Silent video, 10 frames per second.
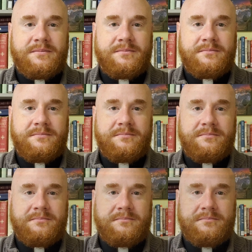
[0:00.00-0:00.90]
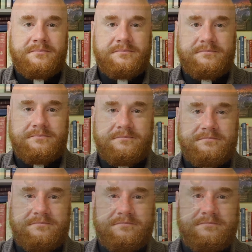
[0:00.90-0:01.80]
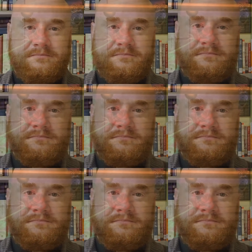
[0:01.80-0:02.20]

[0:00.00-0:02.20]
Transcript: Nothing is said.